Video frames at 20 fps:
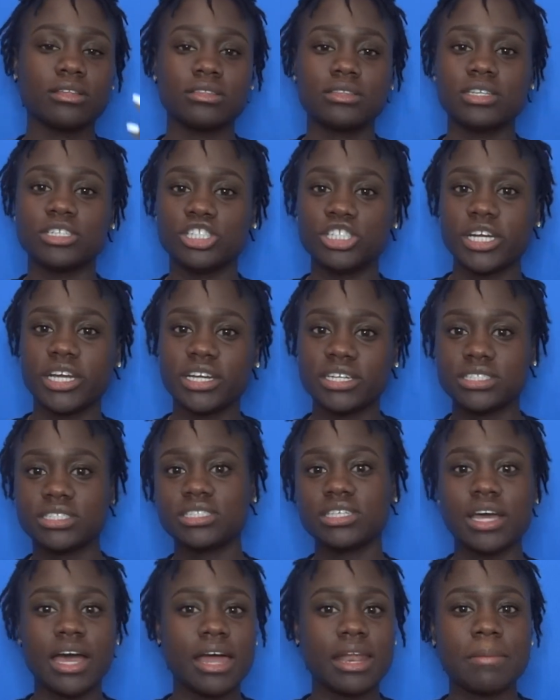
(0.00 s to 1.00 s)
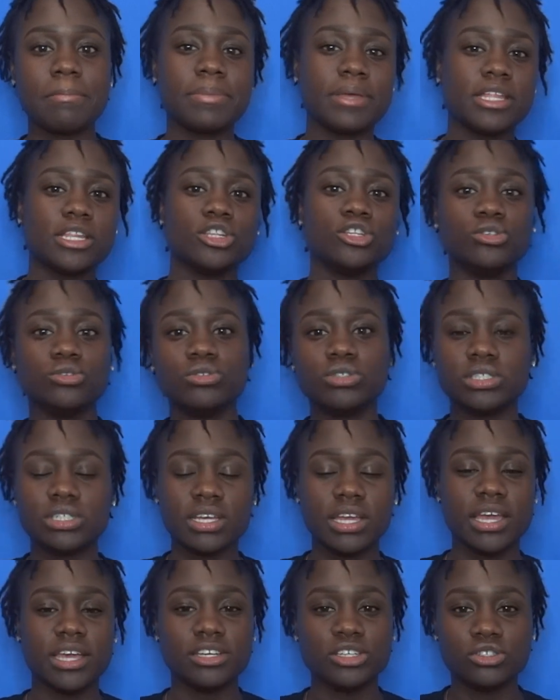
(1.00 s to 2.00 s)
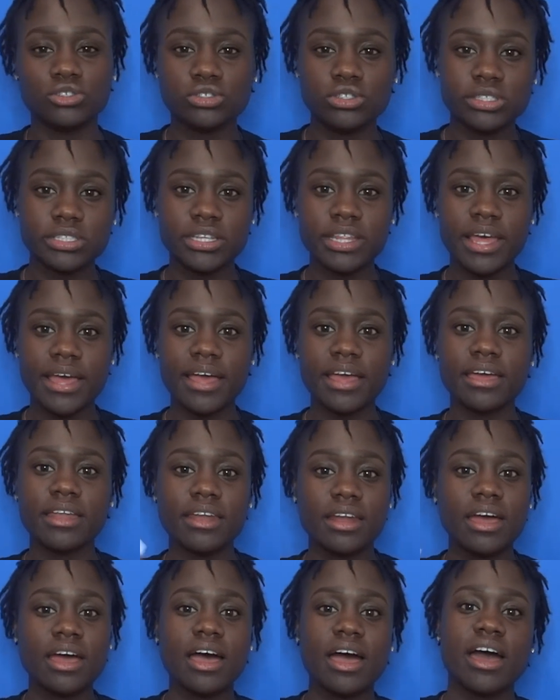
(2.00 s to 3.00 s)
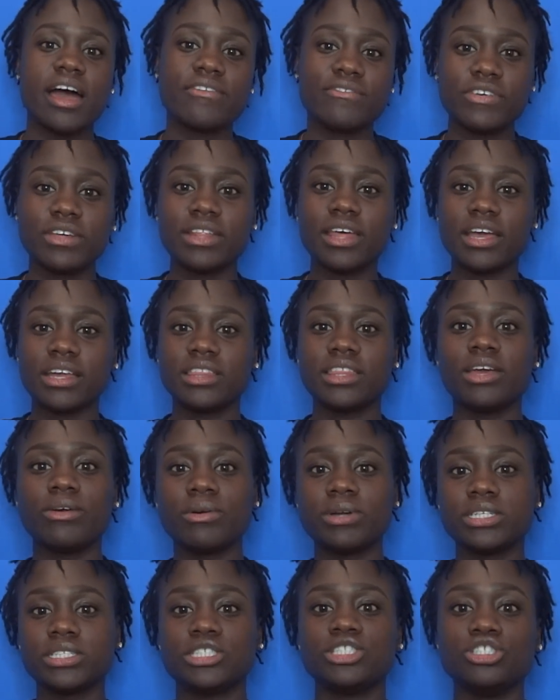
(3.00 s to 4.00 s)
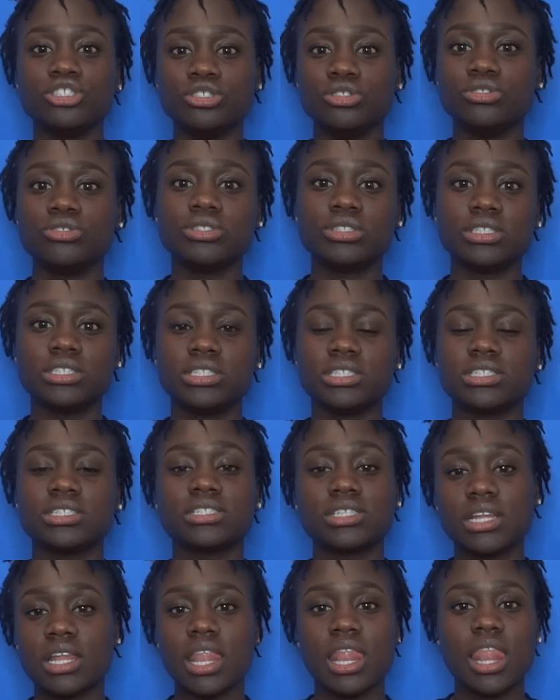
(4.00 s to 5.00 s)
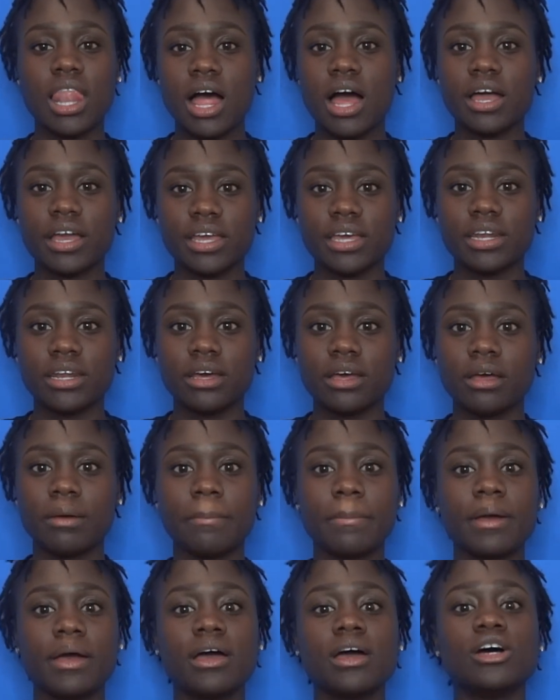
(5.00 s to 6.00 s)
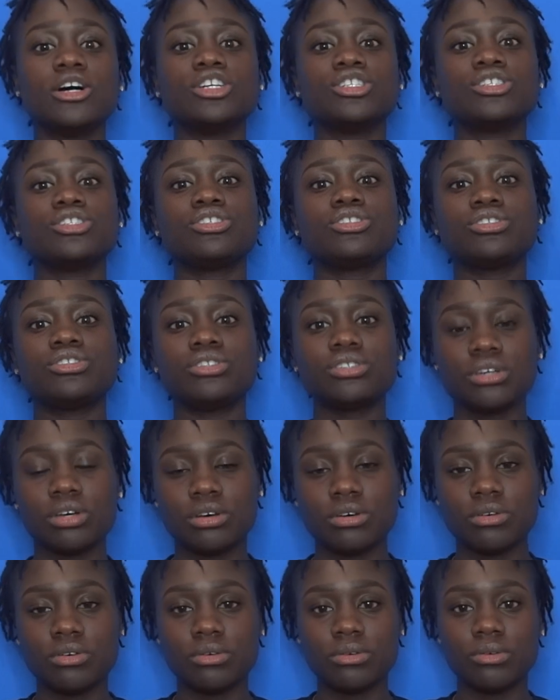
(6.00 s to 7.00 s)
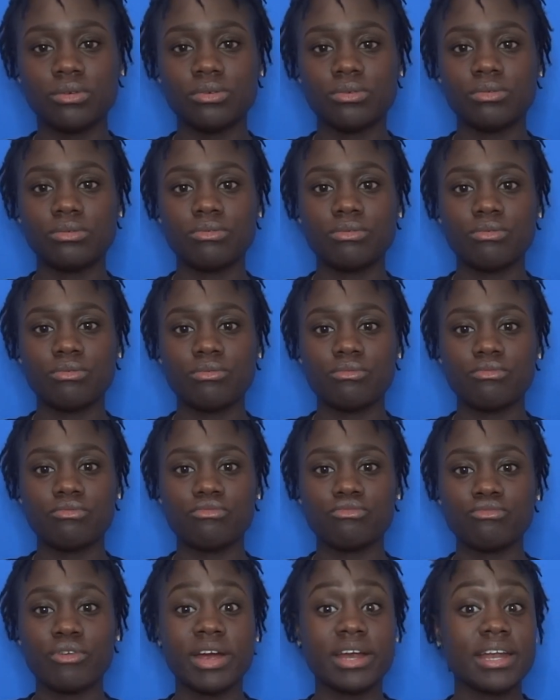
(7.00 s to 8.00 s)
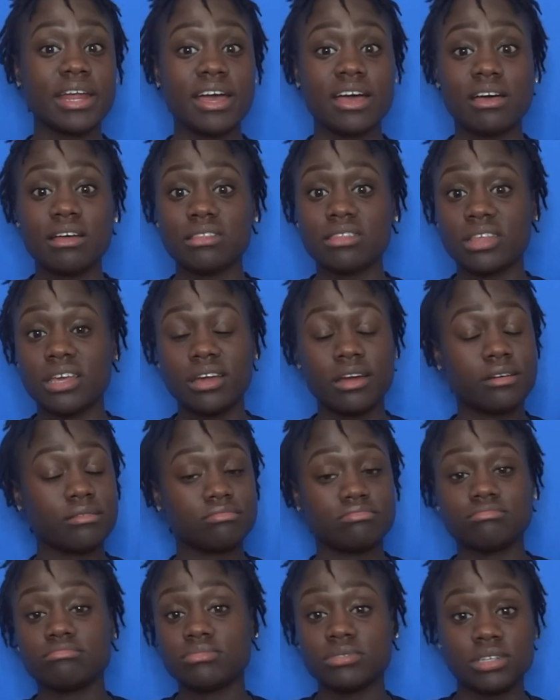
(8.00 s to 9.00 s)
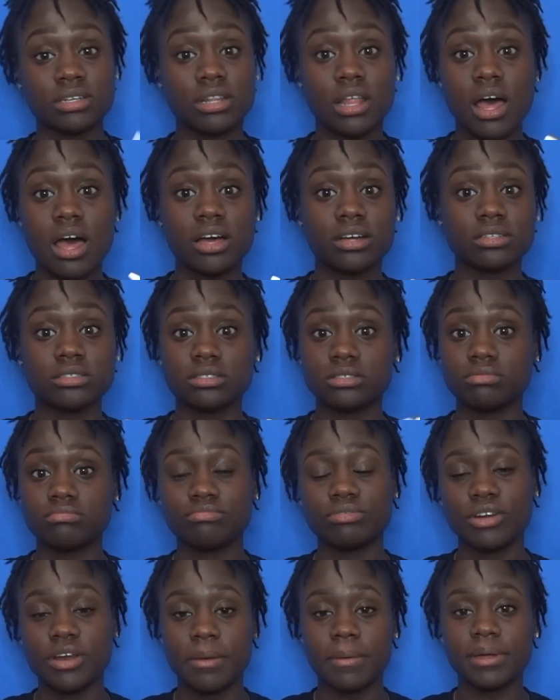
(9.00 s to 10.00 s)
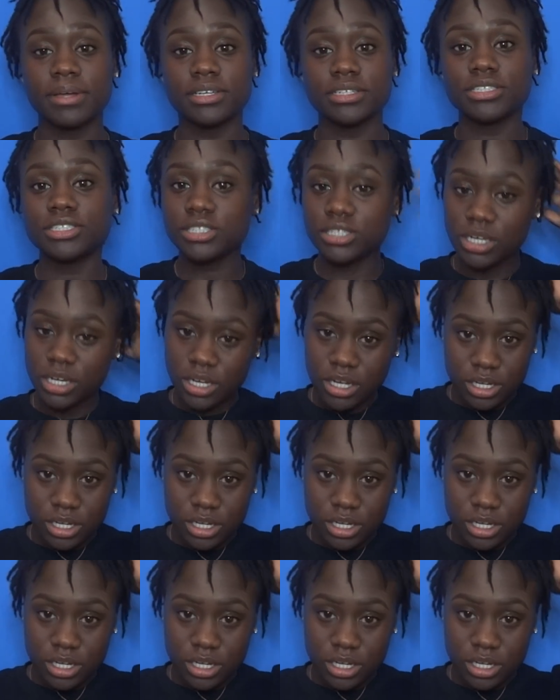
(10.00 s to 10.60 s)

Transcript: the chance to kind of be loose and get used to that. I feel like they were just used to just locking up. So Right now, they're, they're locked pretty much.